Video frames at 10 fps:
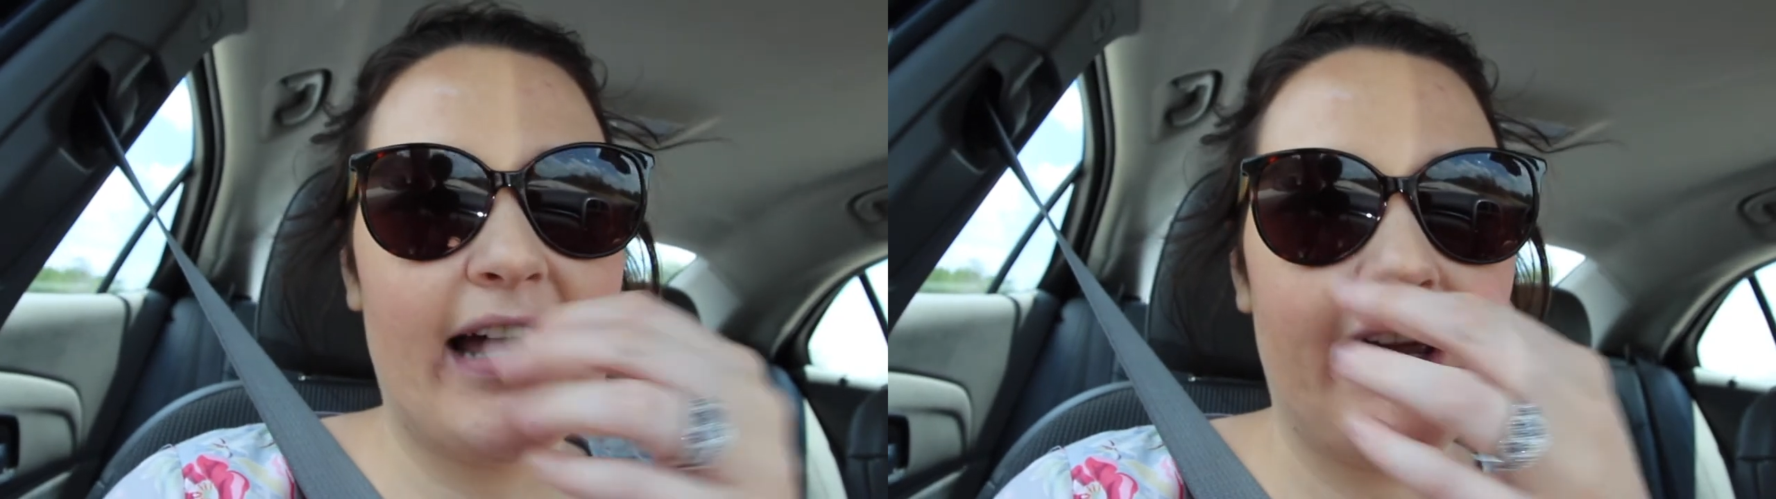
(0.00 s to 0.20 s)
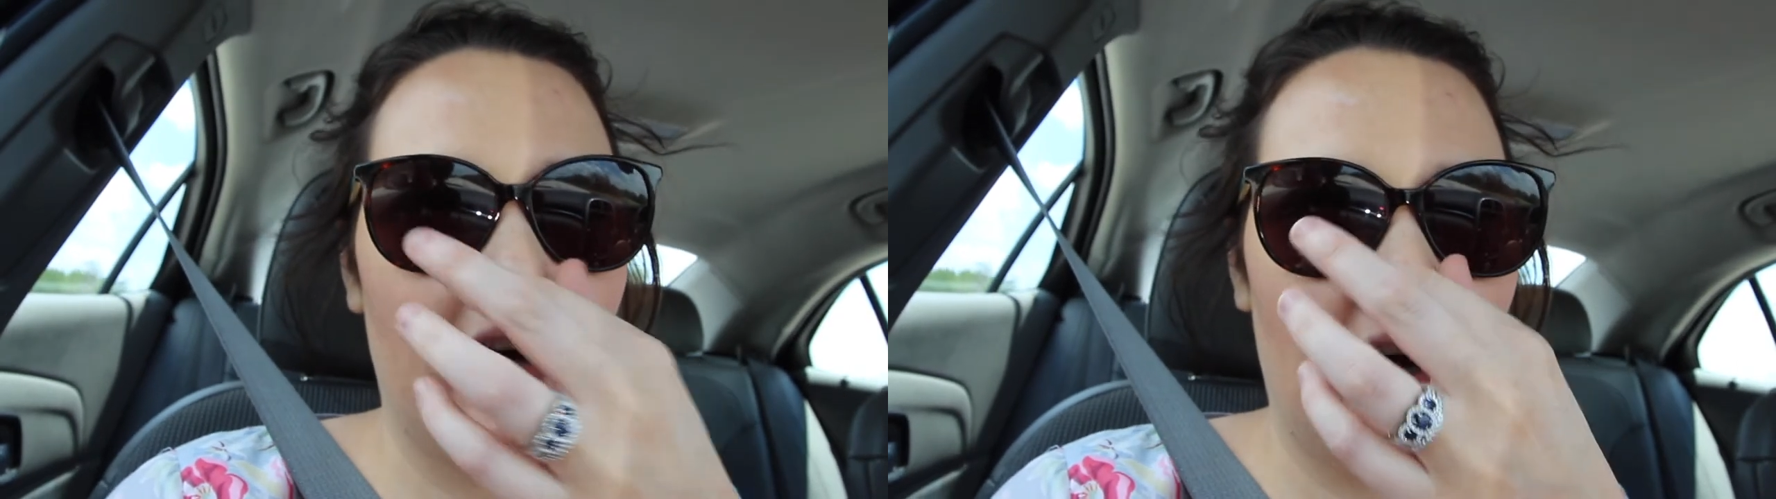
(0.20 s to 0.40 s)

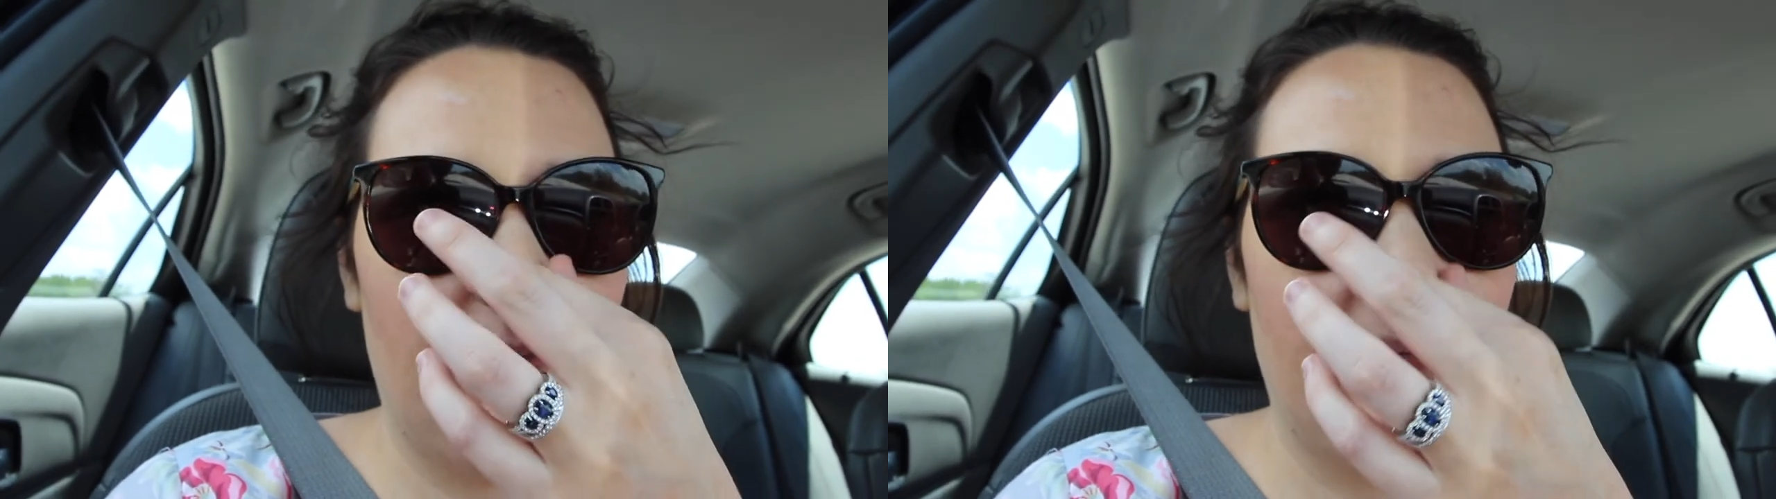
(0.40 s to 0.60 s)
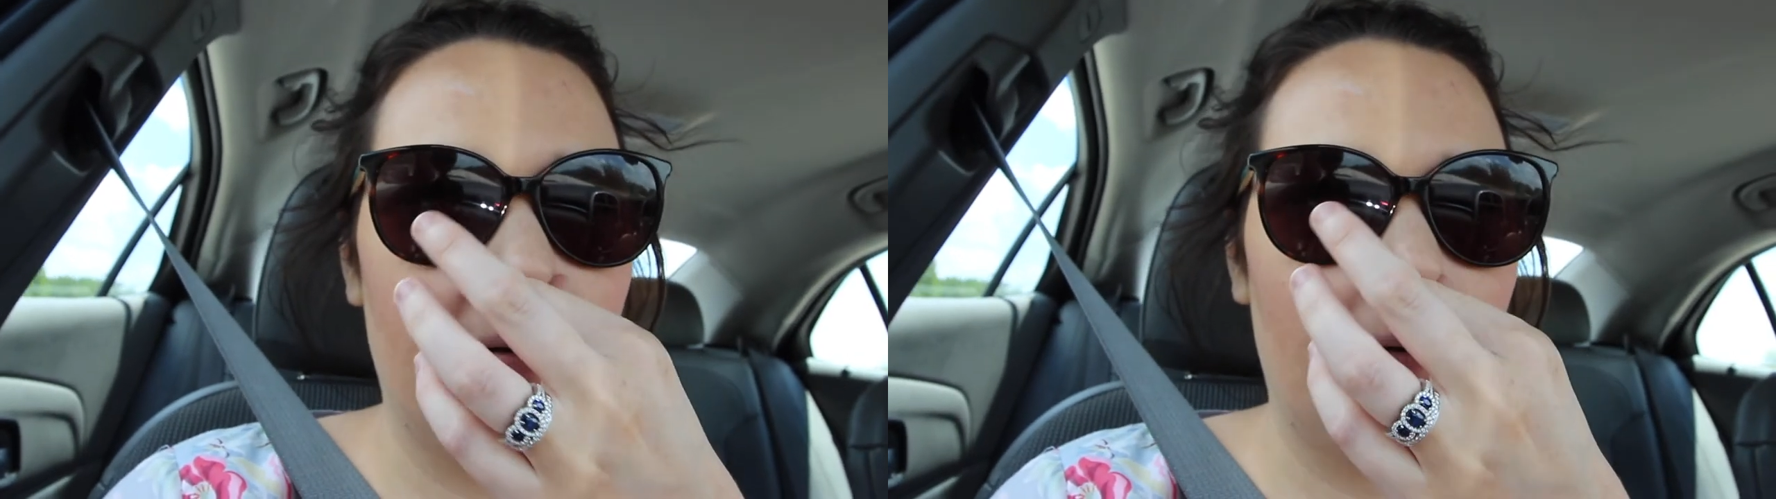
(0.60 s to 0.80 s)

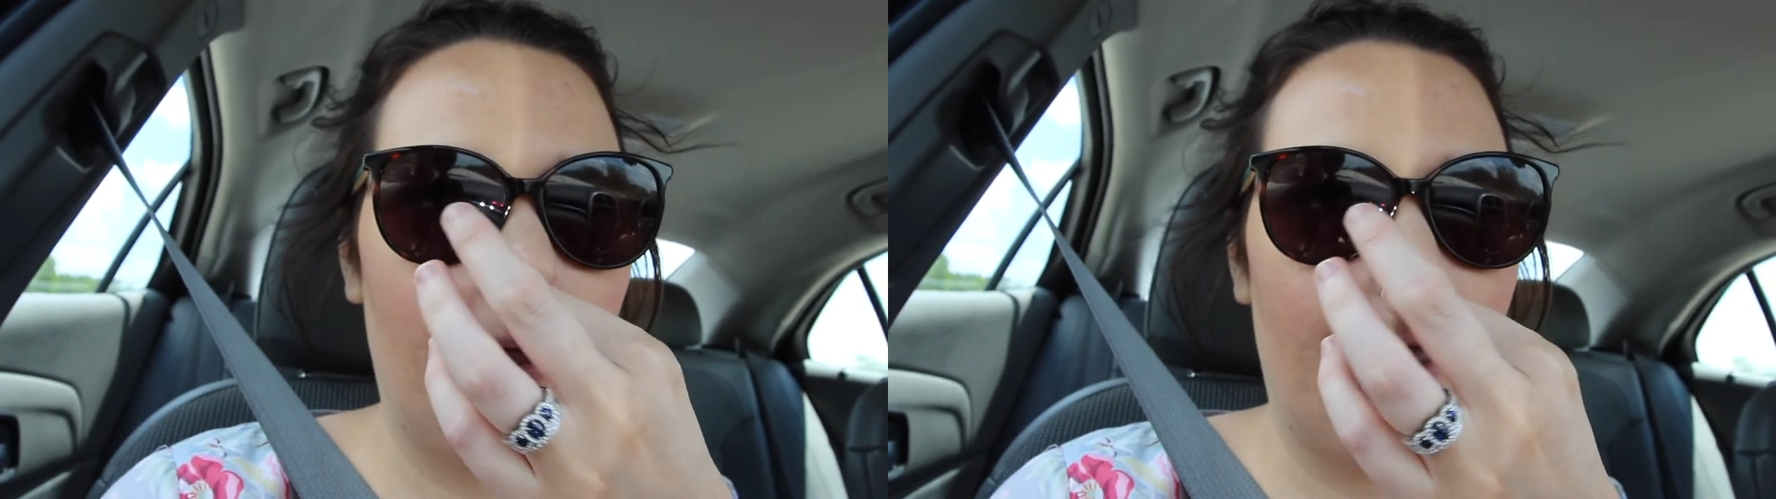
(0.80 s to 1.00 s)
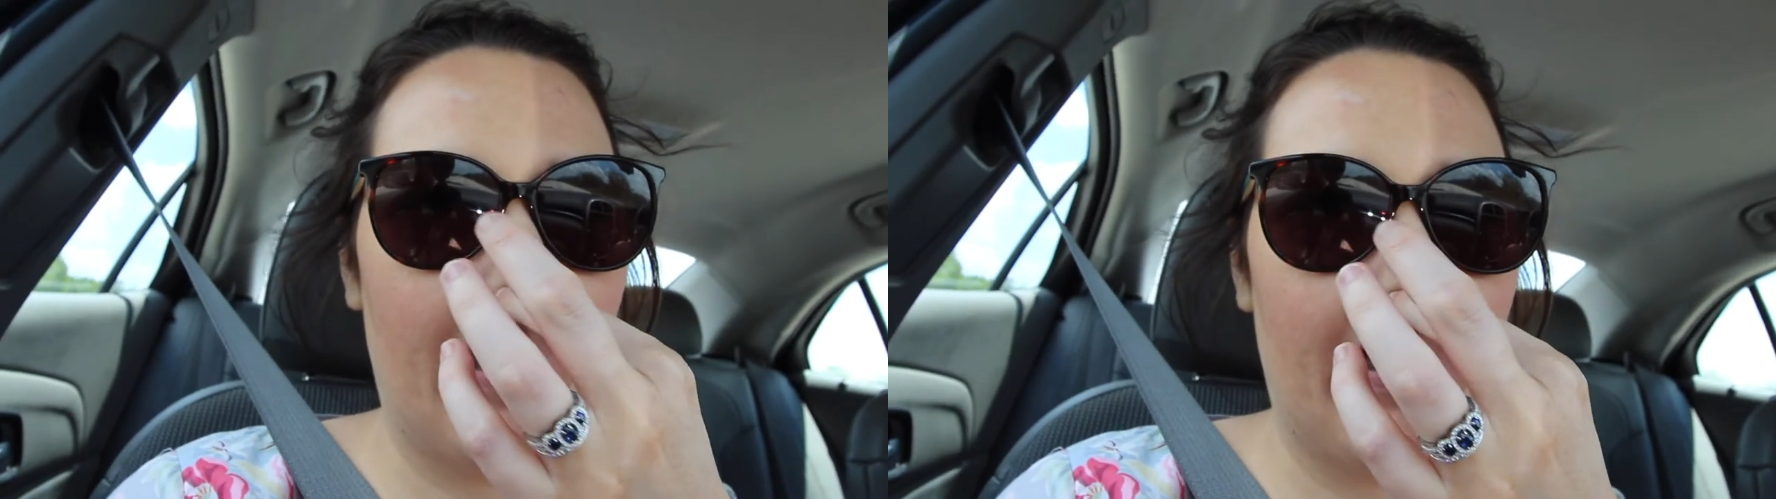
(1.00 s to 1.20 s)
IHOP
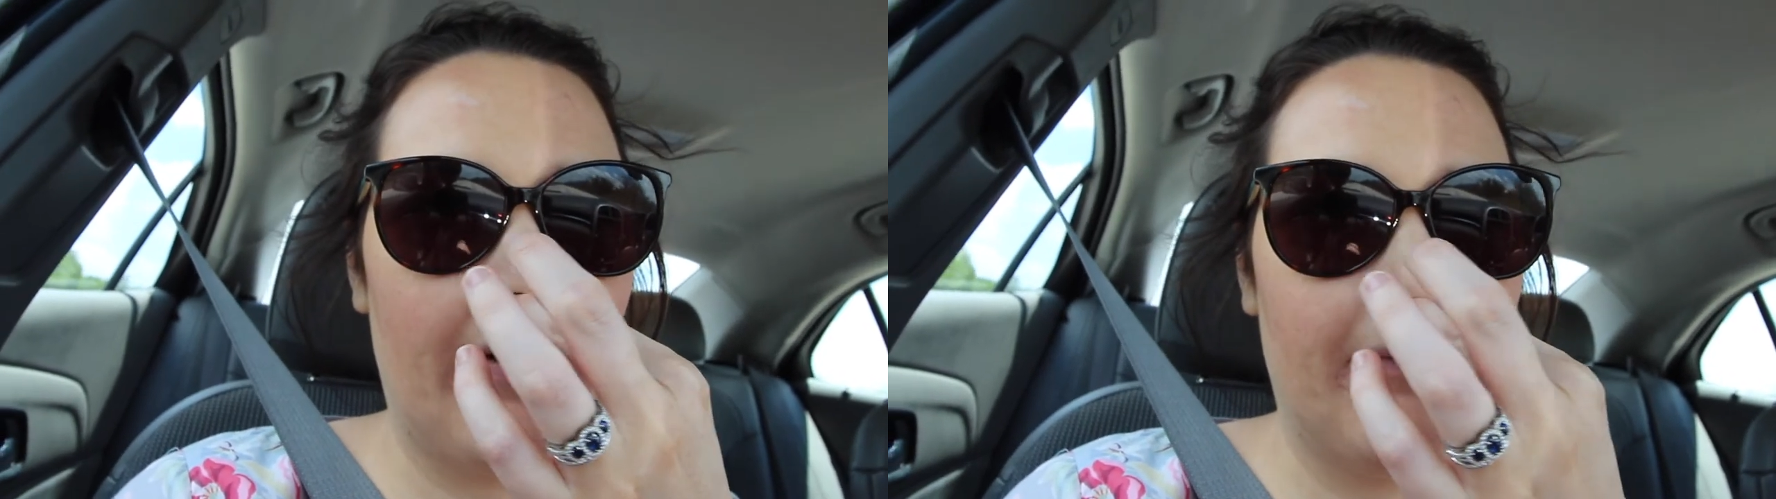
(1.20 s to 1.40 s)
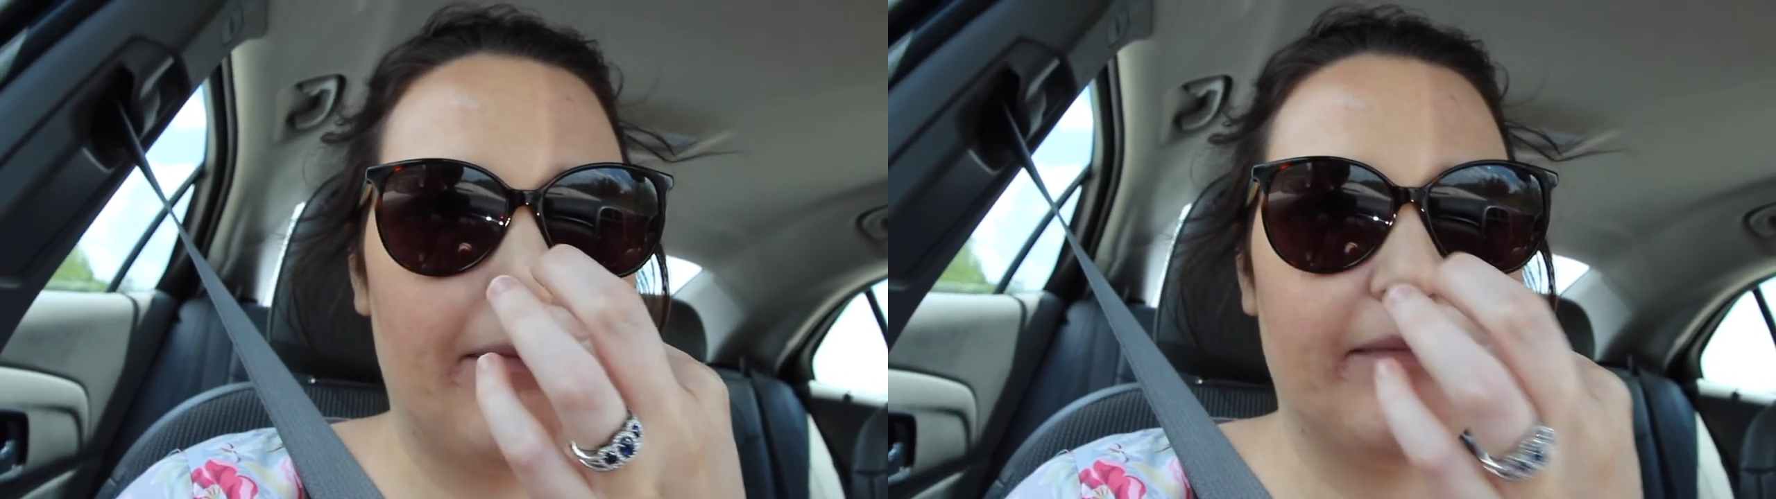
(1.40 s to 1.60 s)

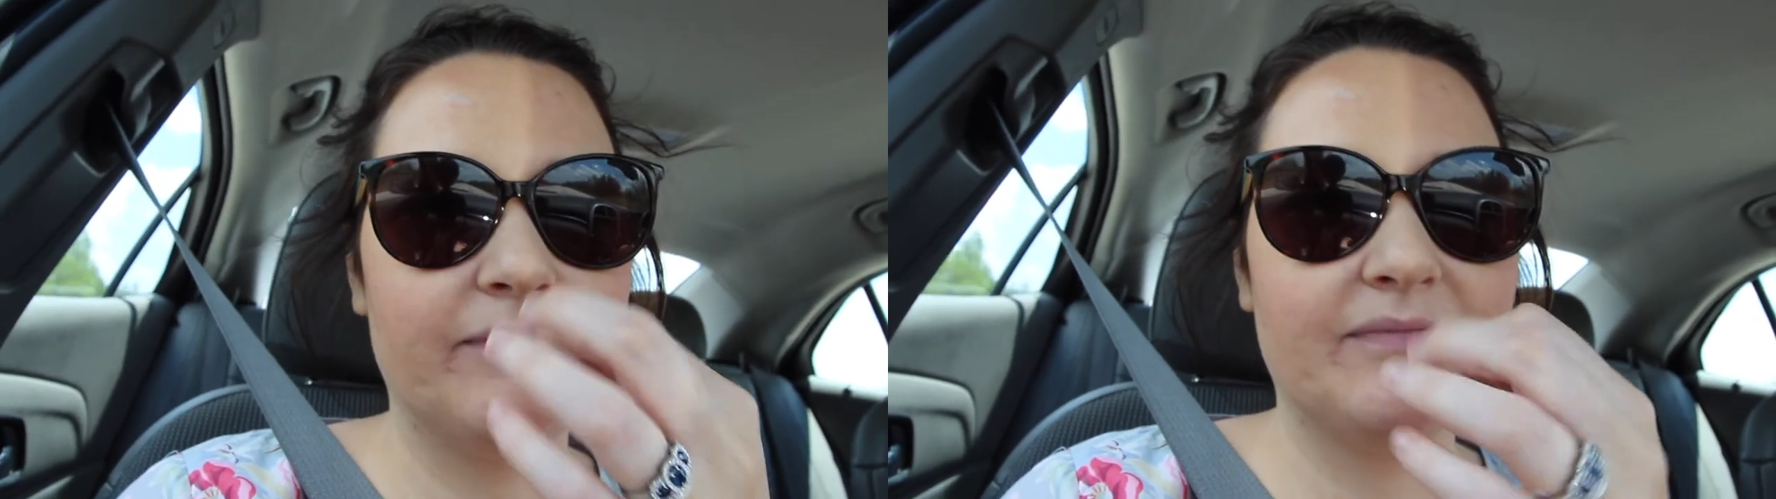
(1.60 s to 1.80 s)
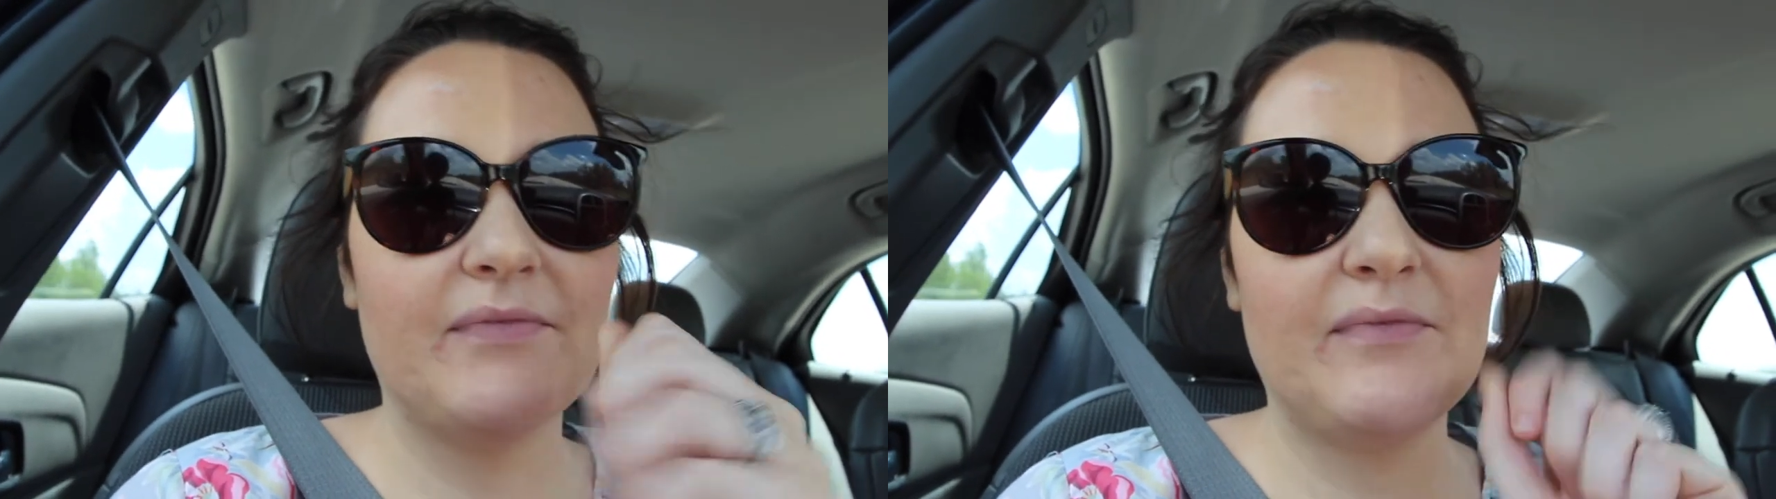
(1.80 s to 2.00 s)
um,
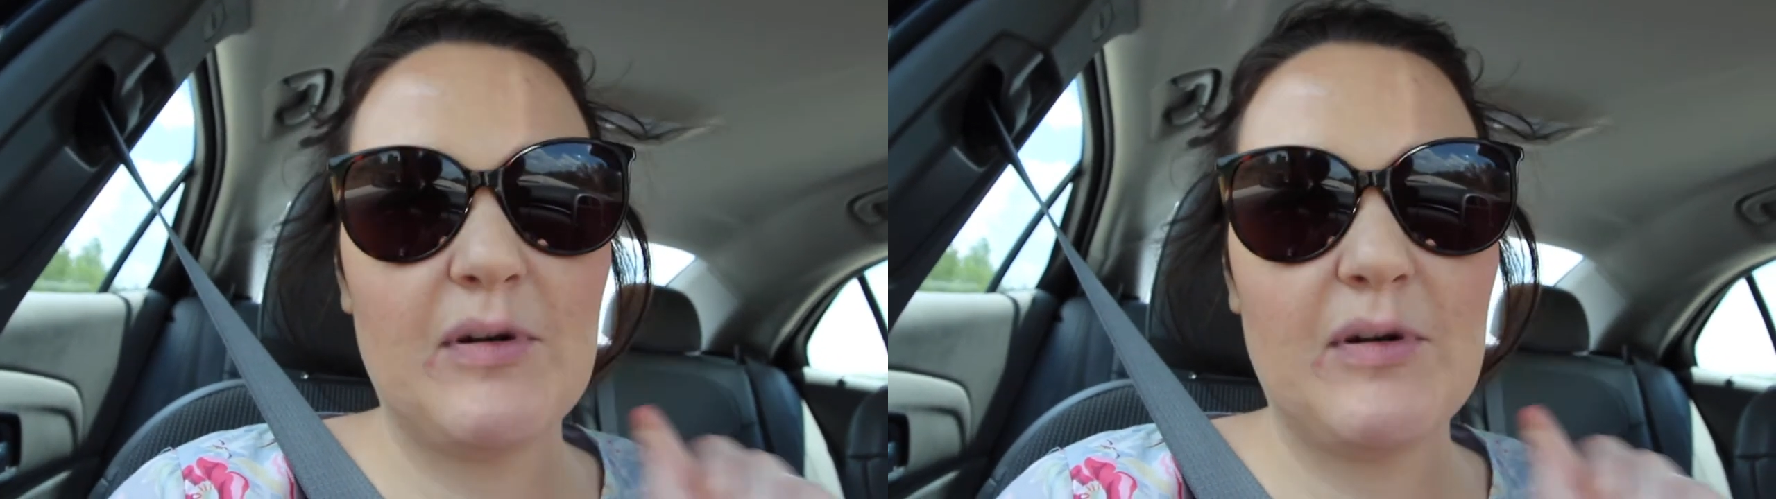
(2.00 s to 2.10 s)
yep.